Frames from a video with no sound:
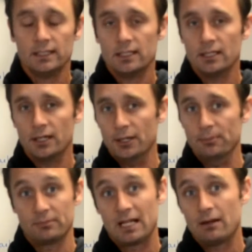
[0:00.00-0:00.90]

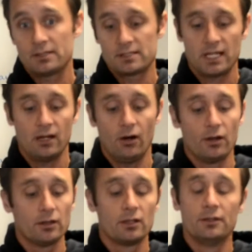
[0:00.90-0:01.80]
how would you say, all
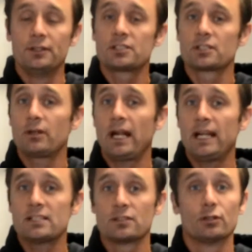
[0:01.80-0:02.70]
the little nooks and
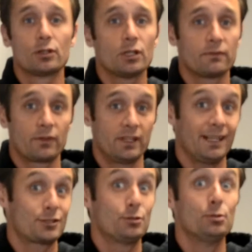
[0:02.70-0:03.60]
crannies and learn for the
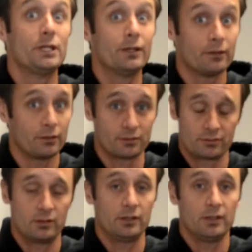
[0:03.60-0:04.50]
next 2 years
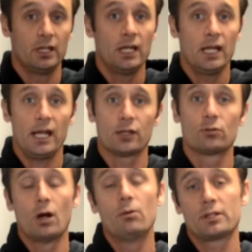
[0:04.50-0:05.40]
and
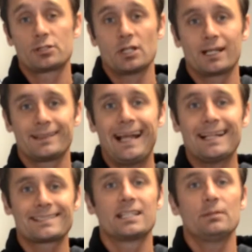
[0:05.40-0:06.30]
grow with the shock. That's
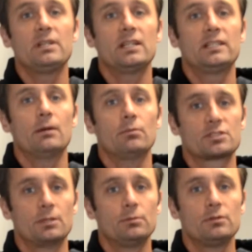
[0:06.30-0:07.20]
going to be a double.
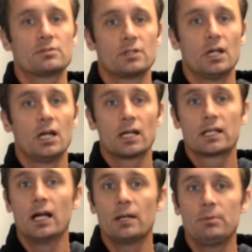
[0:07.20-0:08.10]
Someone who's
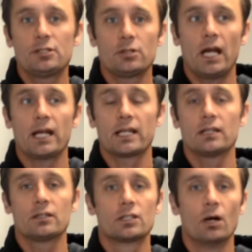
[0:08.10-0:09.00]
going to be tracking,
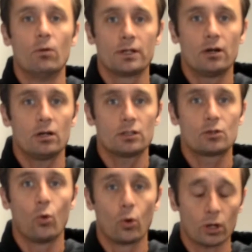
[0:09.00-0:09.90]
going
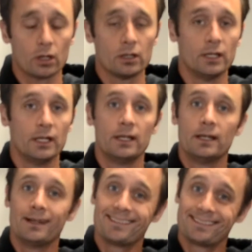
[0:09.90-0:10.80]
hardcore.
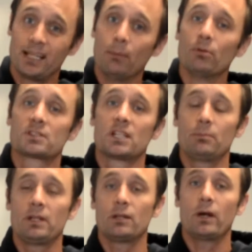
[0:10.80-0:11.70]
Double is going to
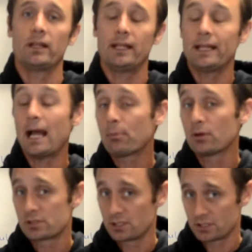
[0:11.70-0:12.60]
be the way that that
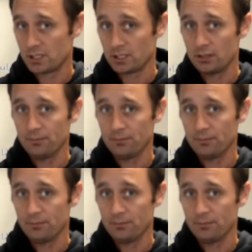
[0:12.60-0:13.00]
person's going to go.